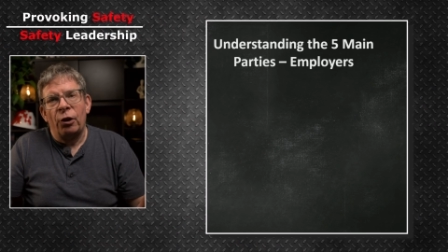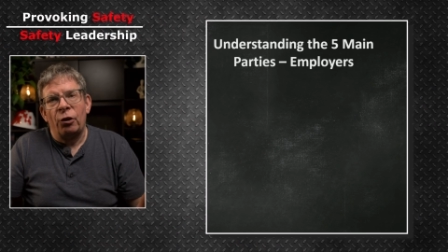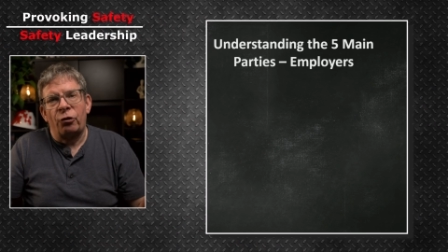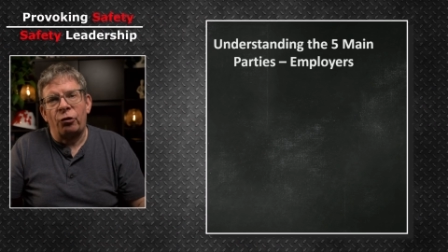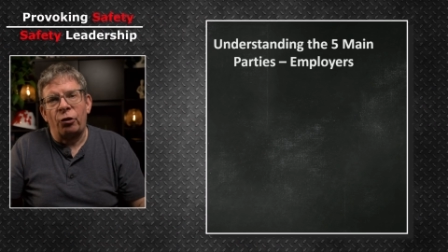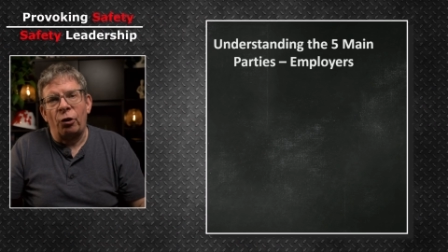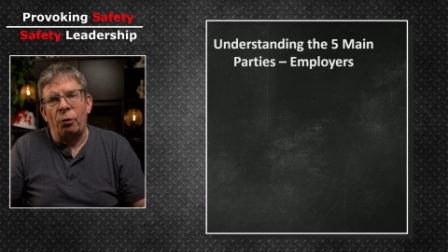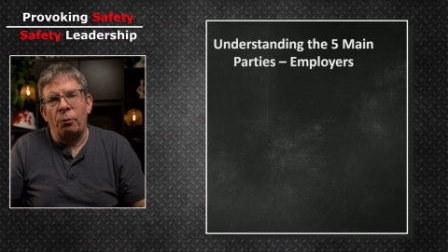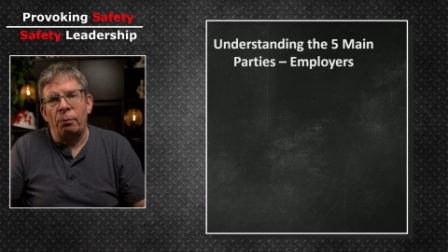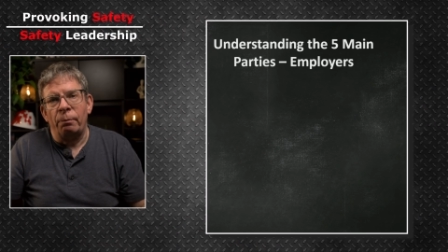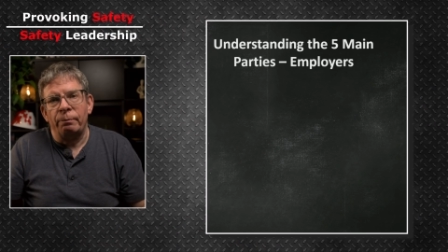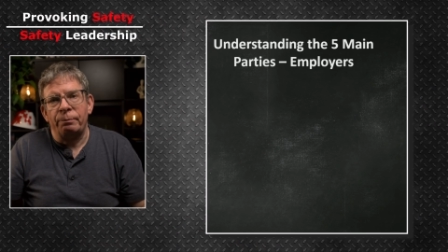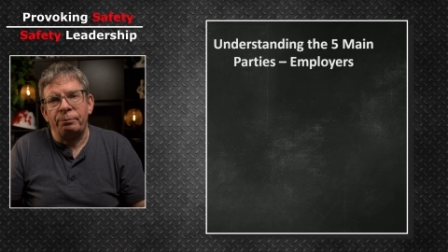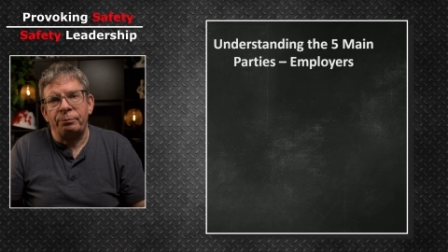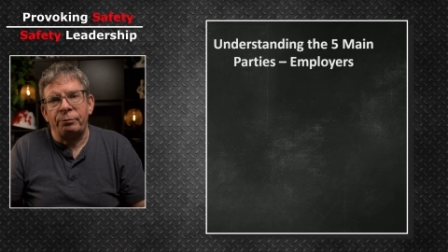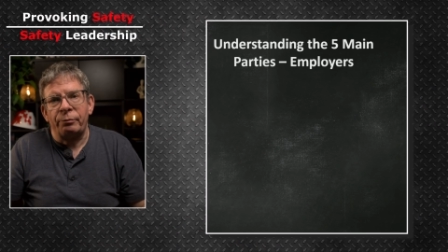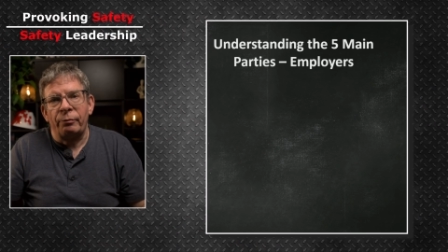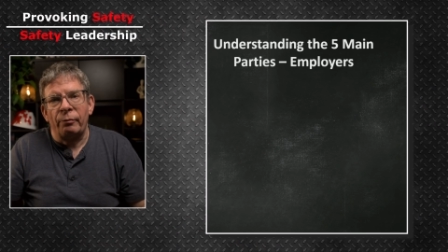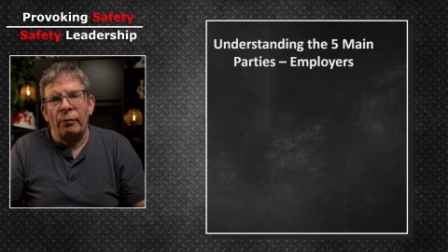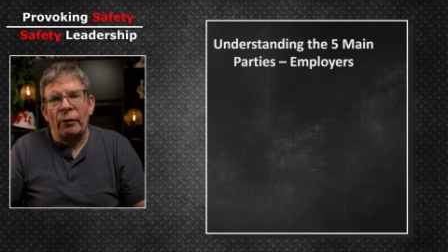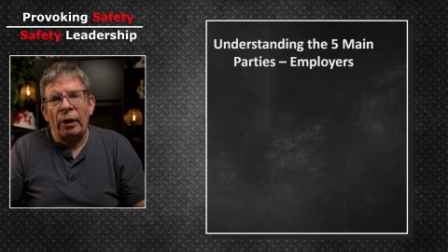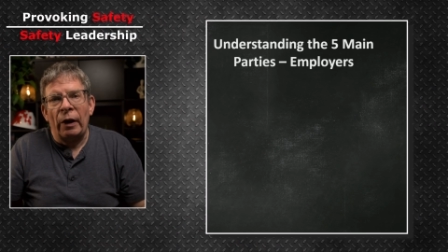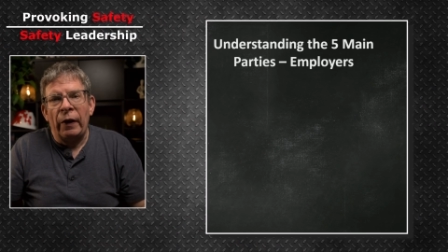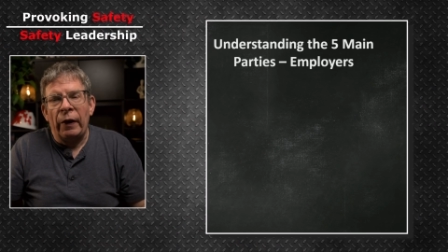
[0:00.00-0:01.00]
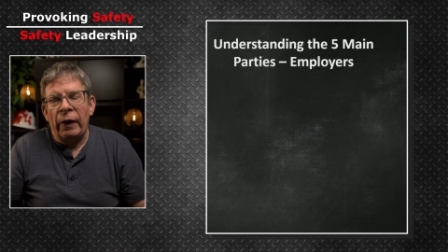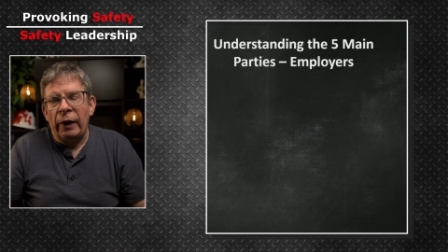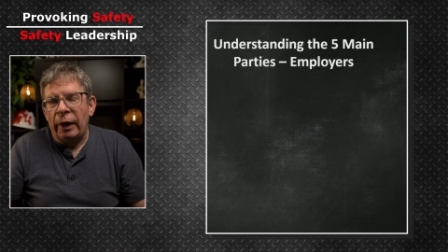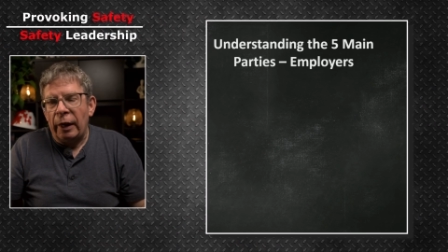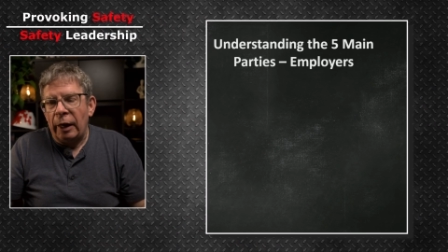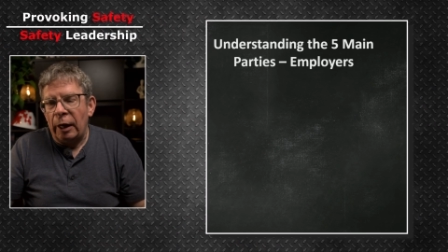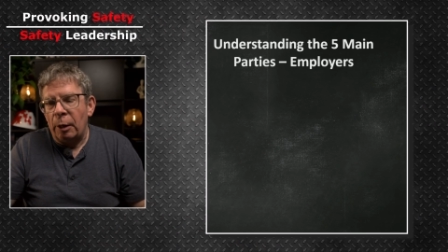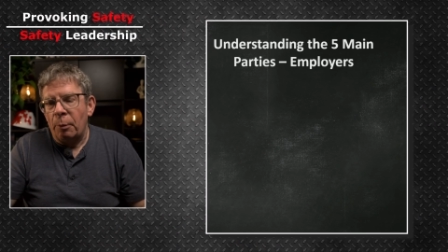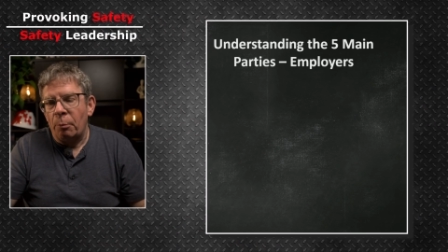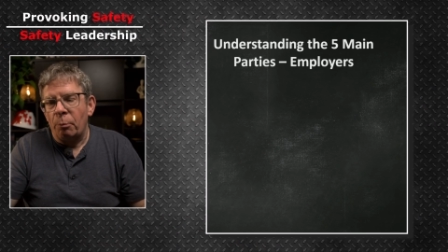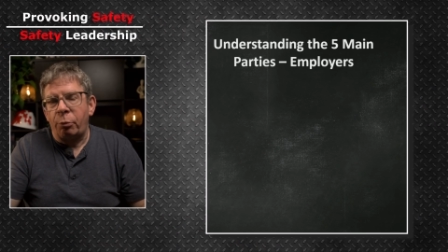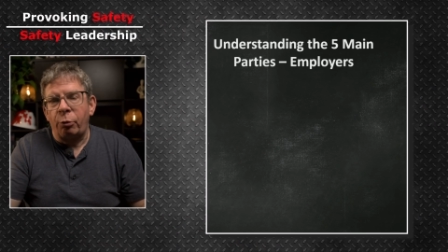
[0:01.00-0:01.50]
So,
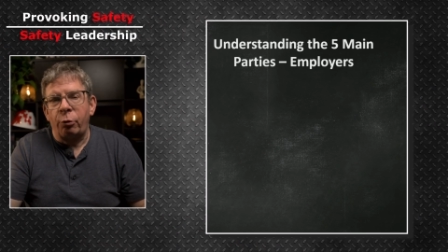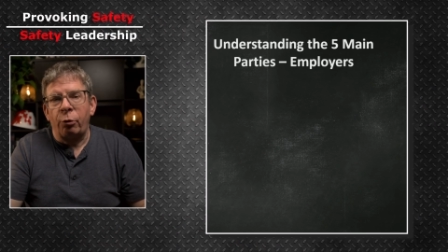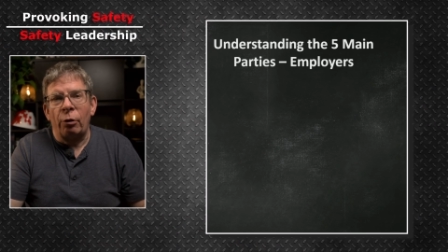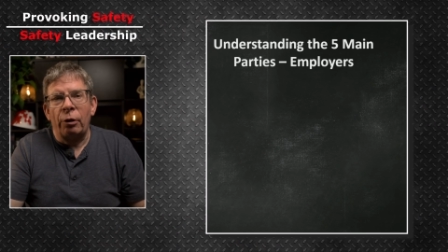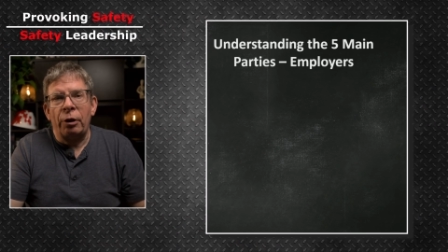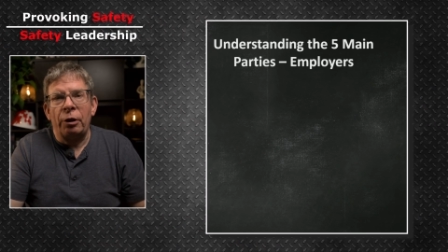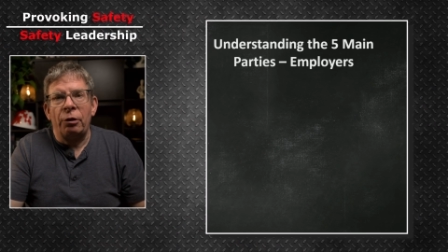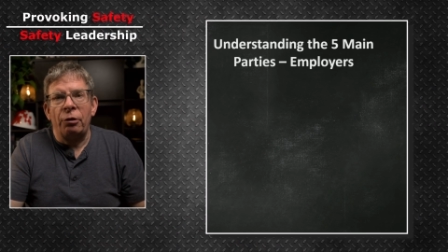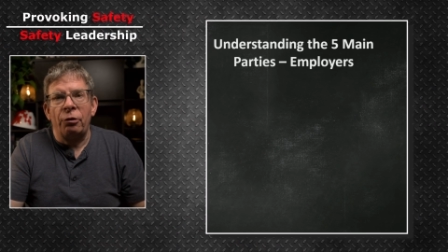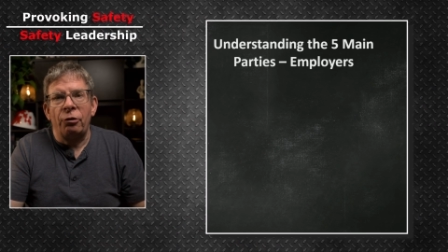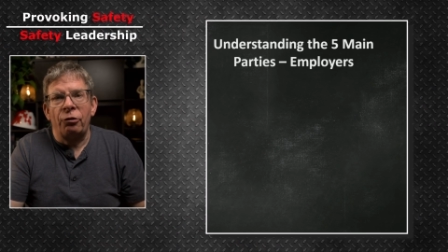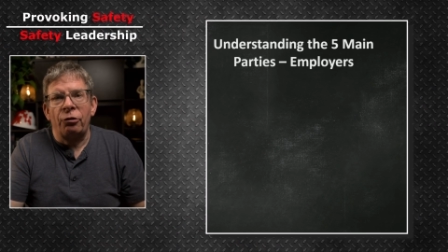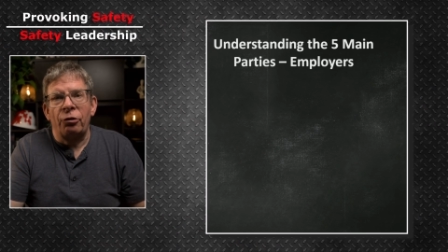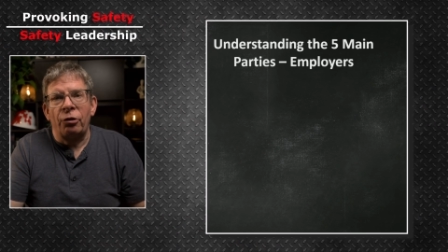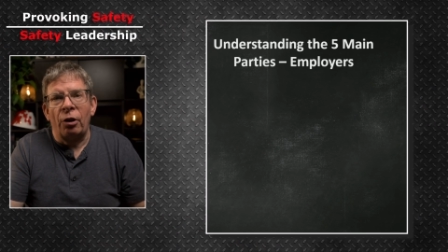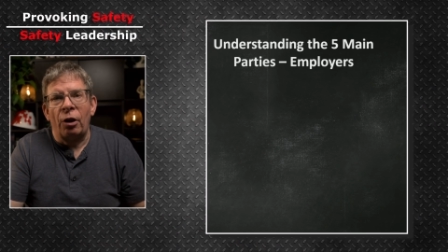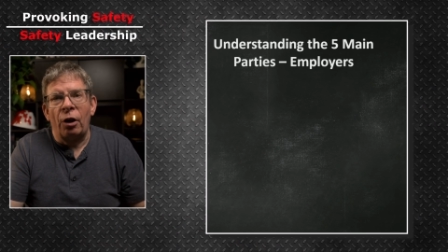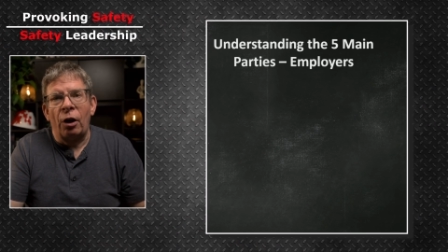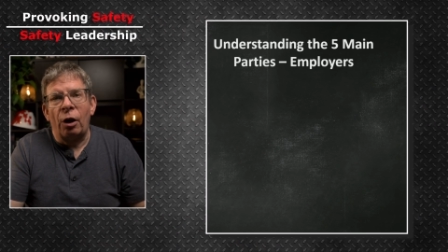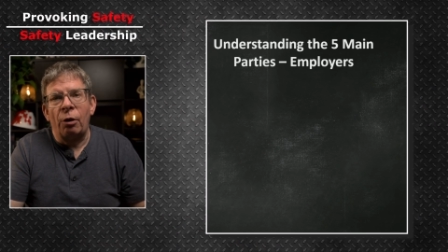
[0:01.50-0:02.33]
employers